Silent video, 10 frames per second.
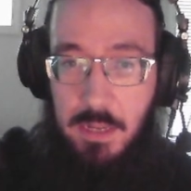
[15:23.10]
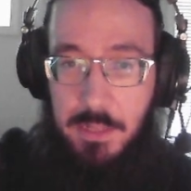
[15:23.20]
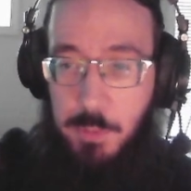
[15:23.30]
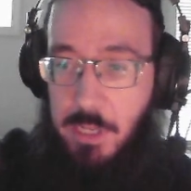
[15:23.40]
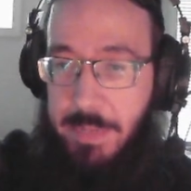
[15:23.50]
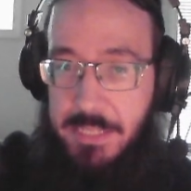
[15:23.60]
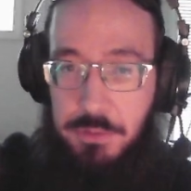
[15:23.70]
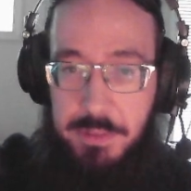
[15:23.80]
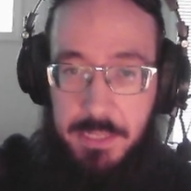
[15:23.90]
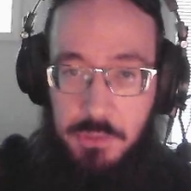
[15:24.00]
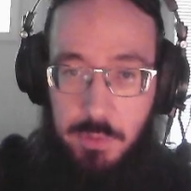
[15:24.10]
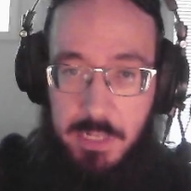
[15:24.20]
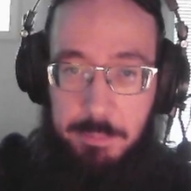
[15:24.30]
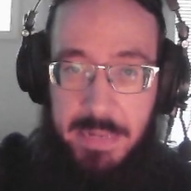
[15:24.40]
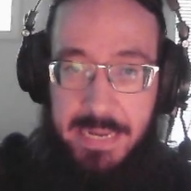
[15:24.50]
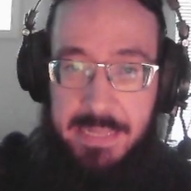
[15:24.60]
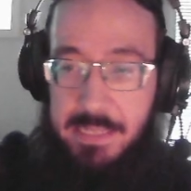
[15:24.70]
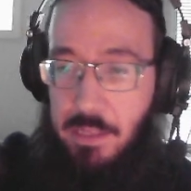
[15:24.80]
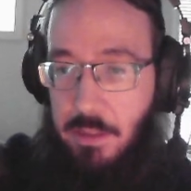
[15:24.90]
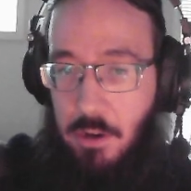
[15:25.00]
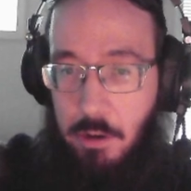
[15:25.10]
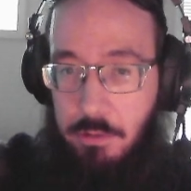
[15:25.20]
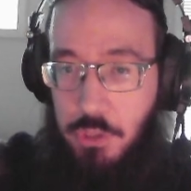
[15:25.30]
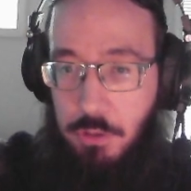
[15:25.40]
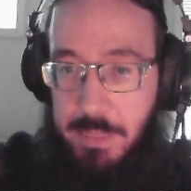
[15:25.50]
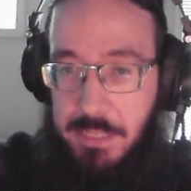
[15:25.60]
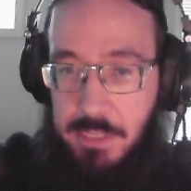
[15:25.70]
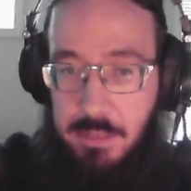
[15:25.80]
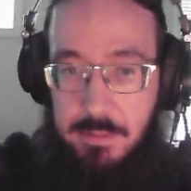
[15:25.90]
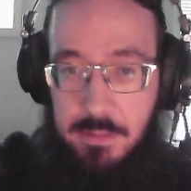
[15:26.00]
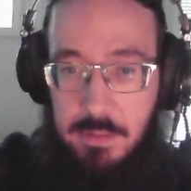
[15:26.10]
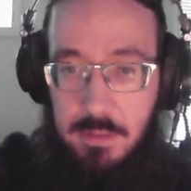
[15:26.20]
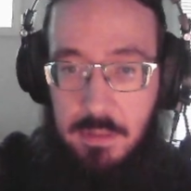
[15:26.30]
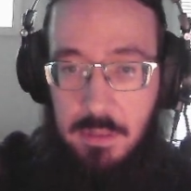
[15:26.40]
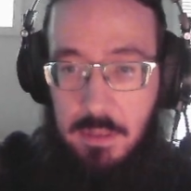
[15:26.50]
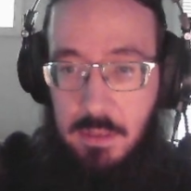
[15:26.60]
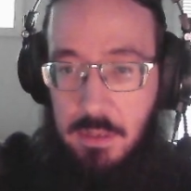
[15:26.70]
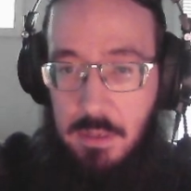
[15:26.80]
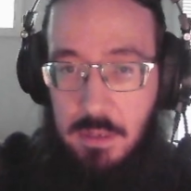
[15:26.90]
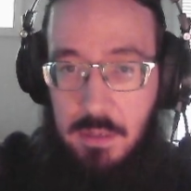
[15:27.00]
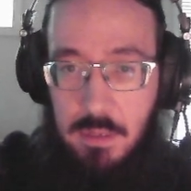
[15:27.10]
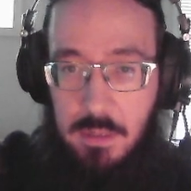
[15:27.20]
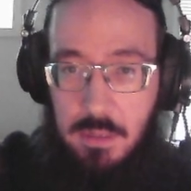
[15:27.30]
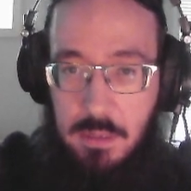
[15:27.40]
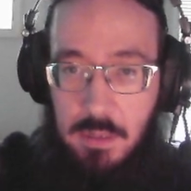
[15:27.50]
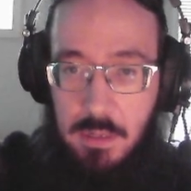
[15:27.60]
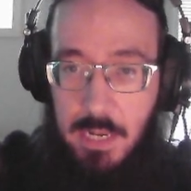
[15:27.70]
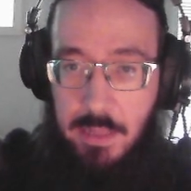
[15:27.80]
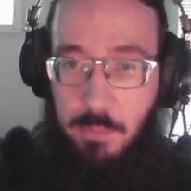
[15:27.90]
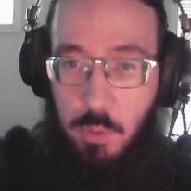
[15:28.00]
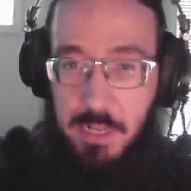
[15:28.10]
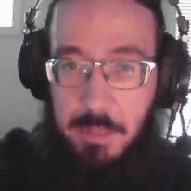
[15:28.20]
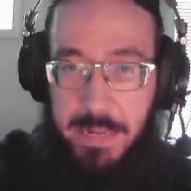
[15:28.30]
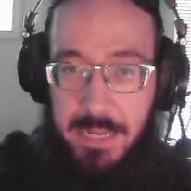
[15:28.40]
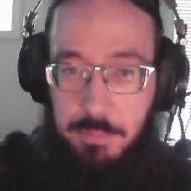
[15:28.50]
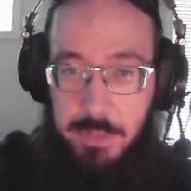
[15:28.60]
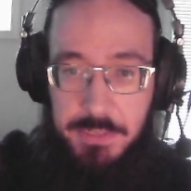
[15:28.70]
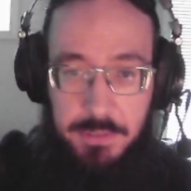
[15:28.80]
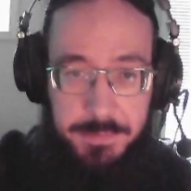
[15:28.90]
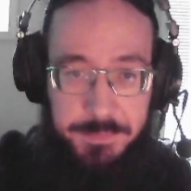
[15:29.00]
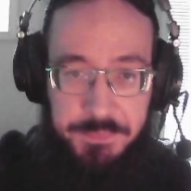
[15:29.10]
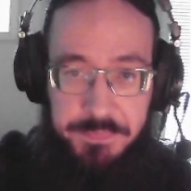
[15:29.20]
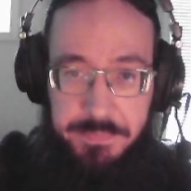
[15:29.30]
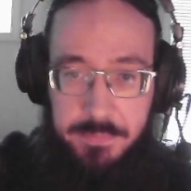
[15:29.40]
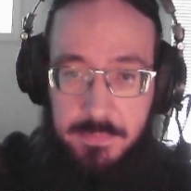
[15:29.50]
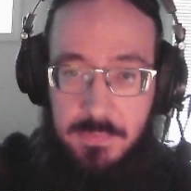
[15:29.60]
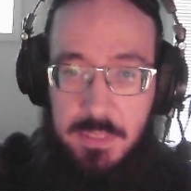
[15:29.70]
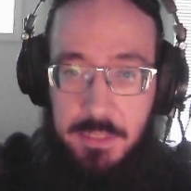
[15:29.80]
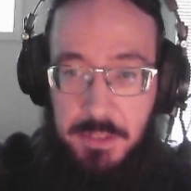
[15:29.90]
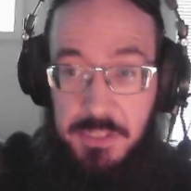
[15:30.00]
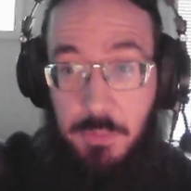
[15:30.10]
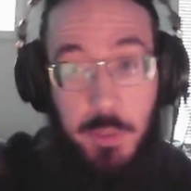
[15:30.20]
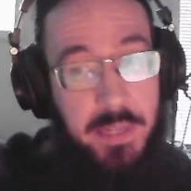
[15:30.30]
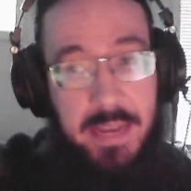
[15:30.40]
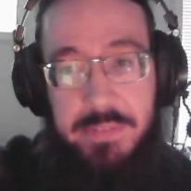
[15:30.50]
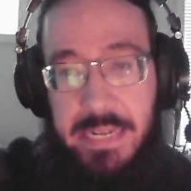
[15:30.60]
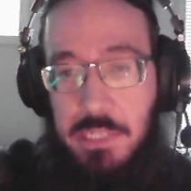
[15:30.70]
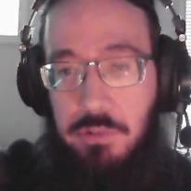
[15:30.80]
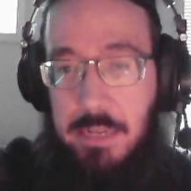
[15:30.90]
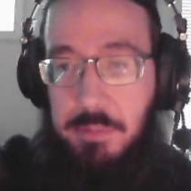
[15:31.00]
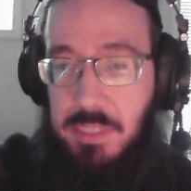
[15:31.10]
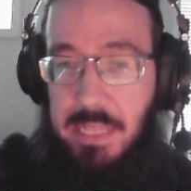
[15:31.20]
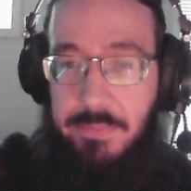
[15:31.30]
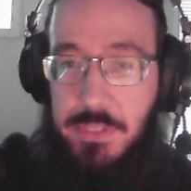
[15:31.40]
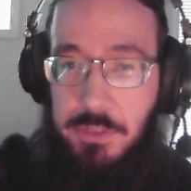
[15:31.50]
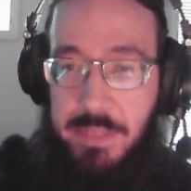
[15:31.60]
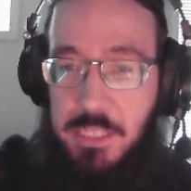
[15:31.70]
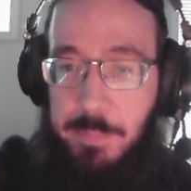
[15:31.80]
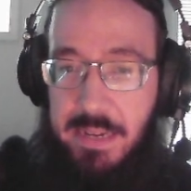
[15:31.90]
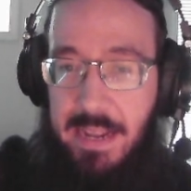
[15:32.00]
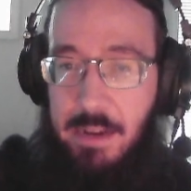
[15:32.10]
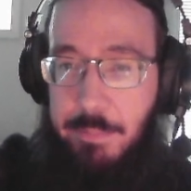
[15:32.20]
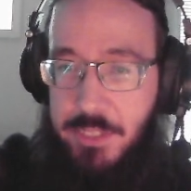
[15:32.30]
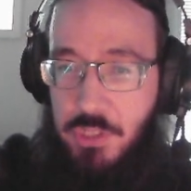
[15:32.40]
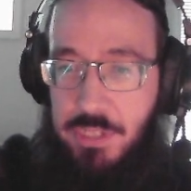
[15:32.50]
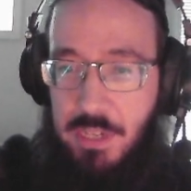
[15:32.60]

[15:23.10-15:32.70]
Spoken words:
then we're going to buy two things. We're going to buy the artichoke pizza, and then we're going to buy the brazier. You can see we only have 90 drachmas left. So that's about how much